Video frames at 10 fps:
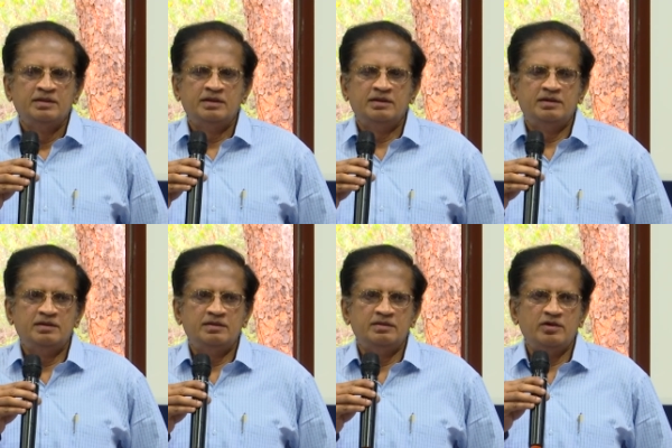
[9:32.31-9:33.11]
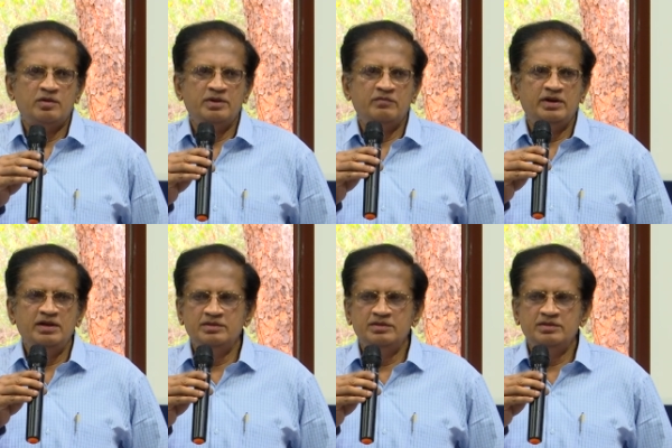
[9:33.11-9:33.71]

And they have been very